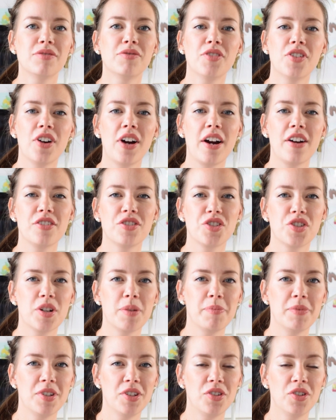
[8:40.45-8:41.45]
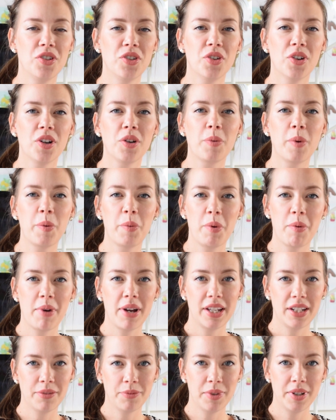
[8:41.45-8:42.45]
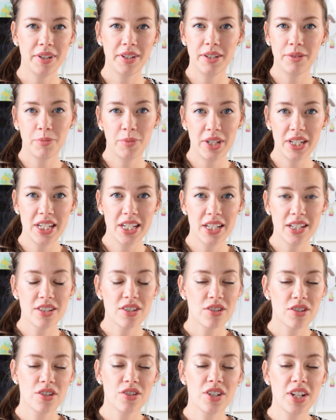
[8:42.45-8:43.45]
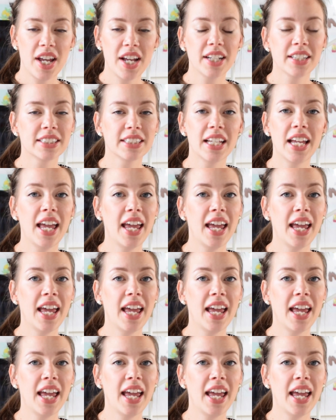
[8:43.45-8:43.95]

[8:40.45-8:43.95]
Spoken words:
for our trip to New York when we did Surtex,